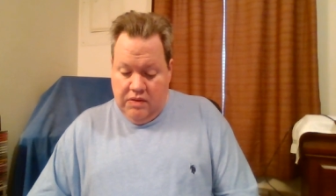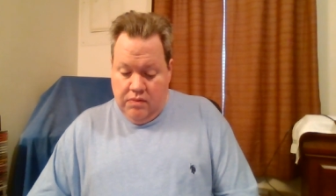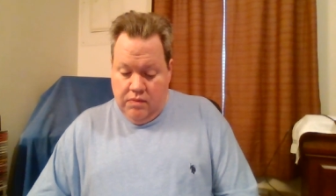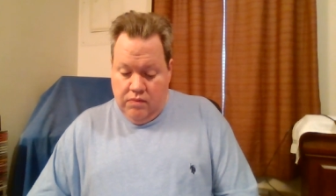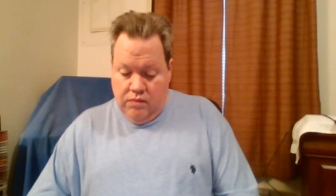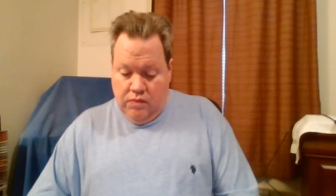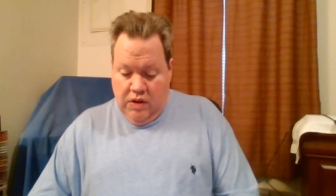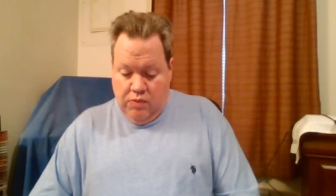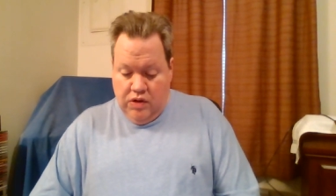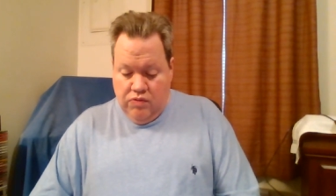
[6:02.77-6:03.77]
be
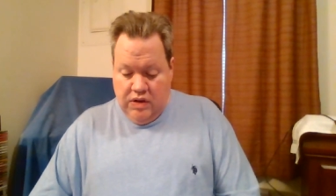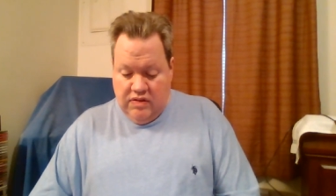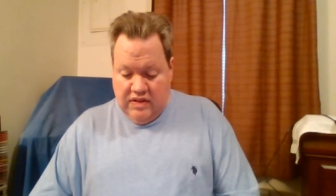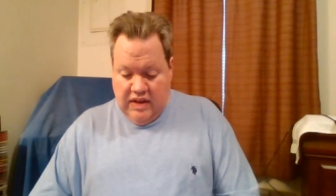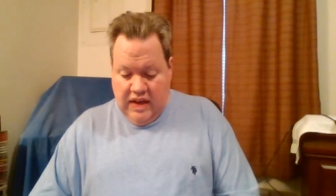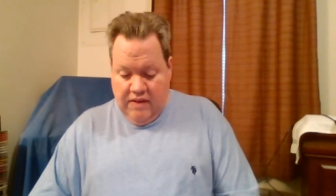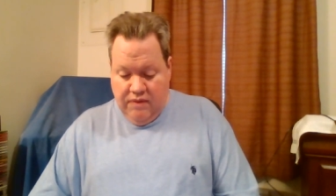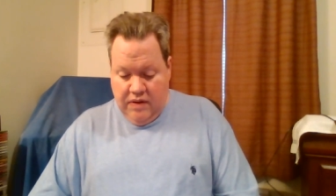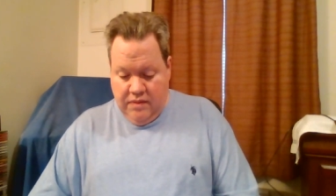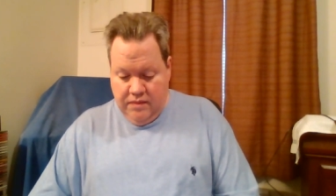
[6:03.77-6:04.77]
it would receive